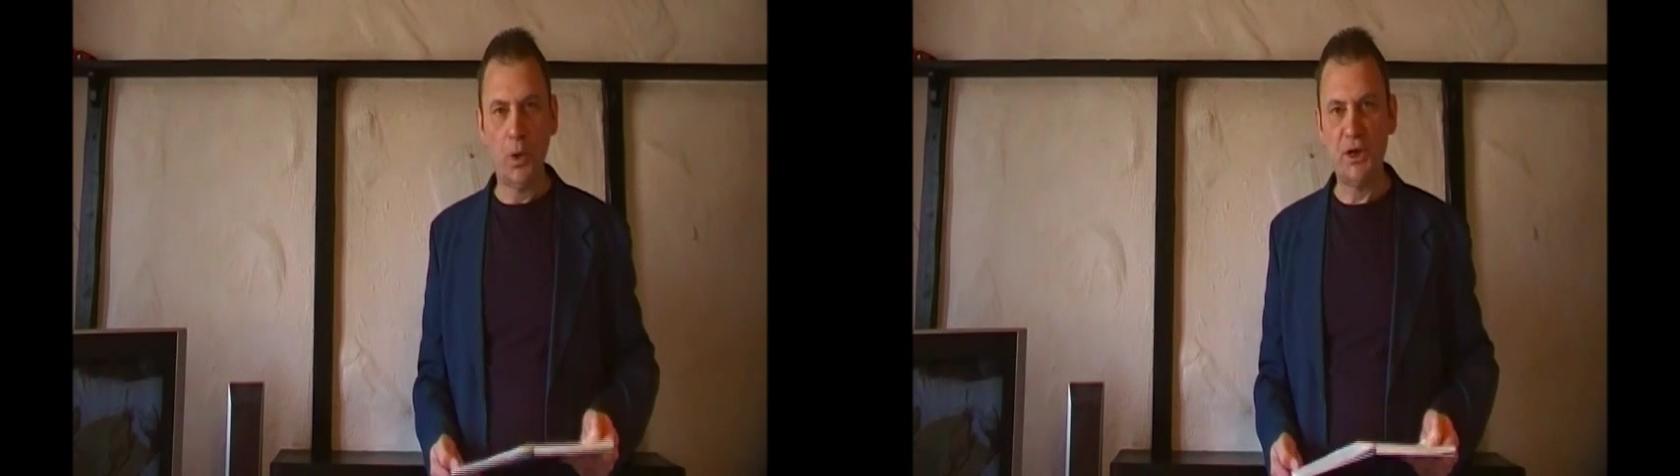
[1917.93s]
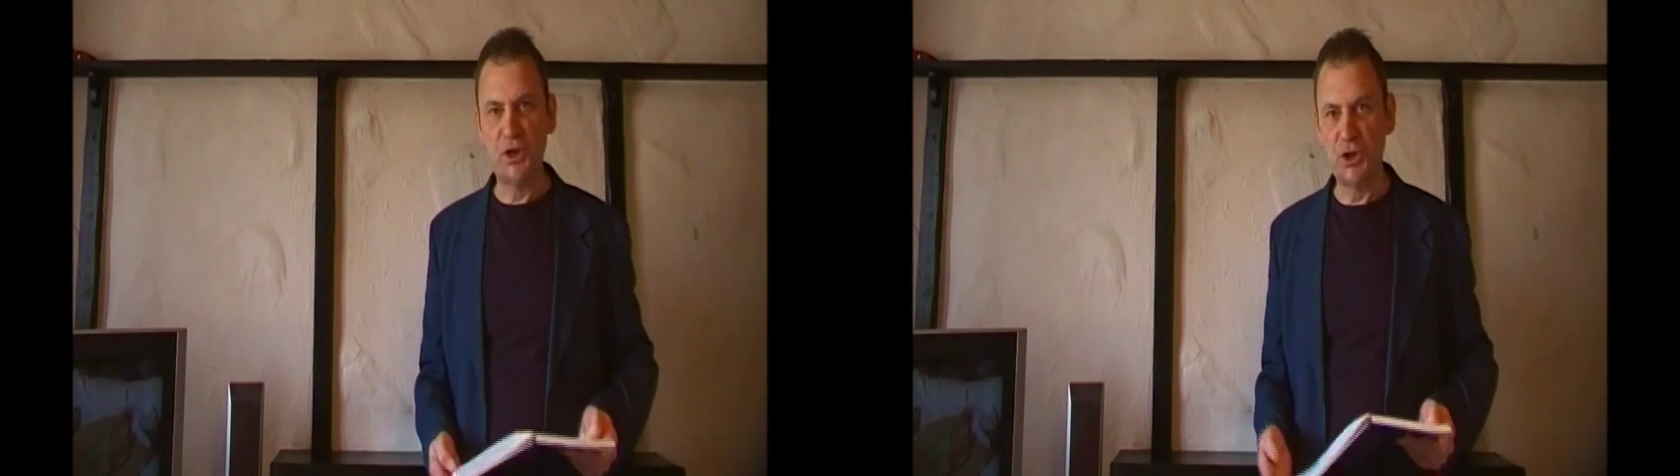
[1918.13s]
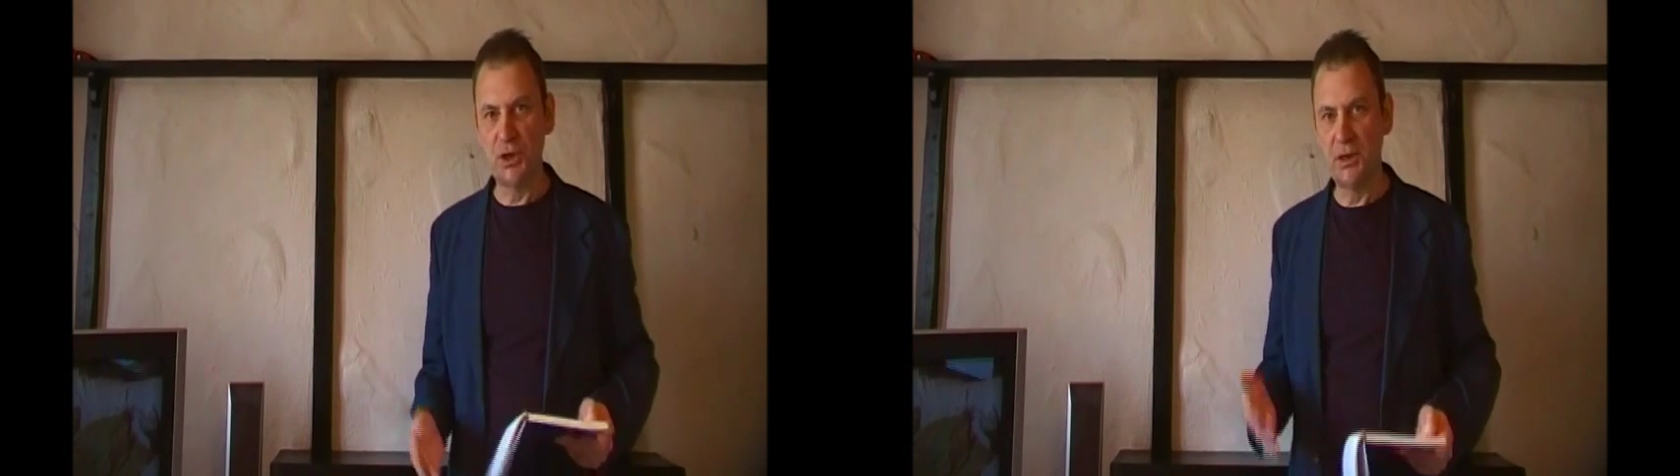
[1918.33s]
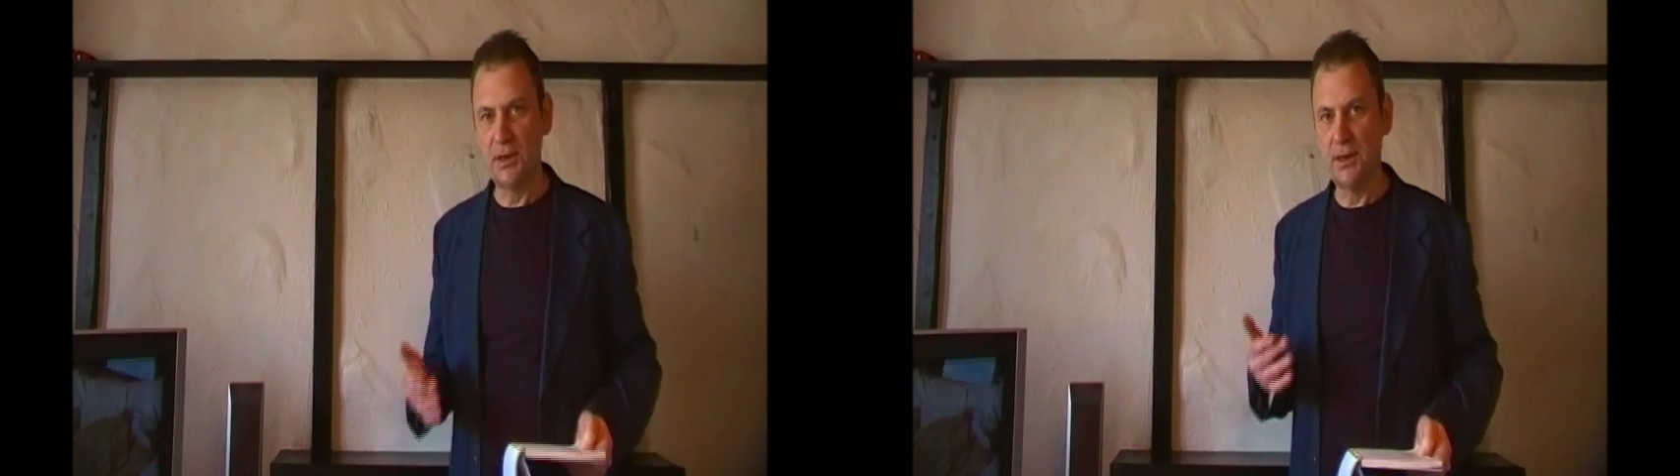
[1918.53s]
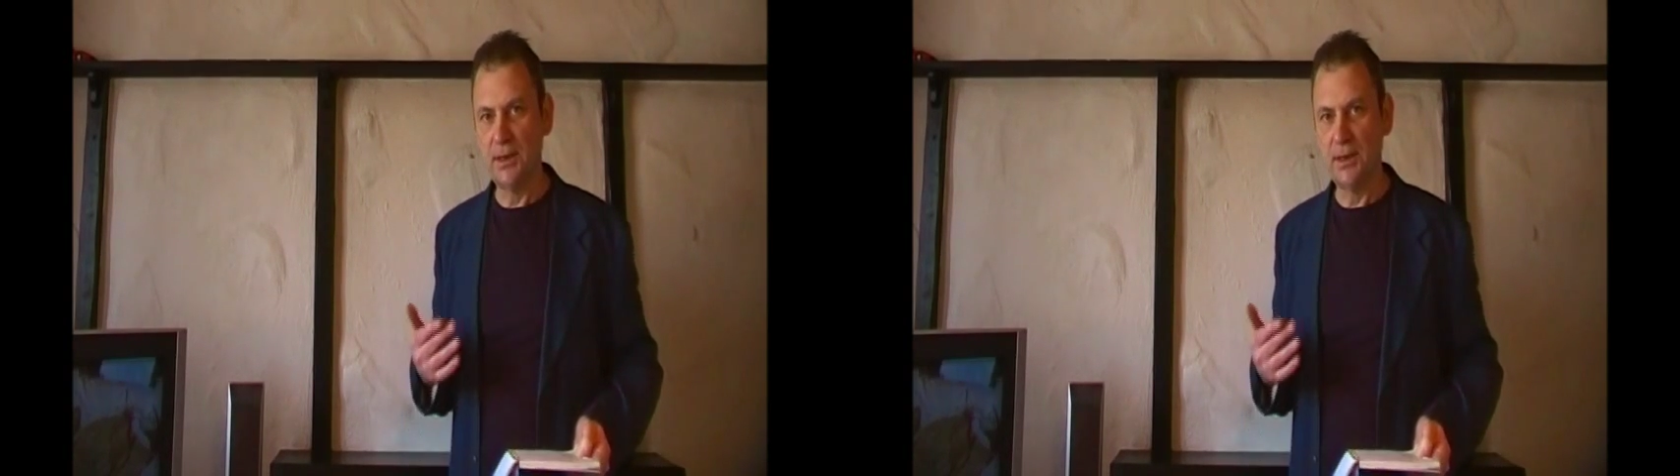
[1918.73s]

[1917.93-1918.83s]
which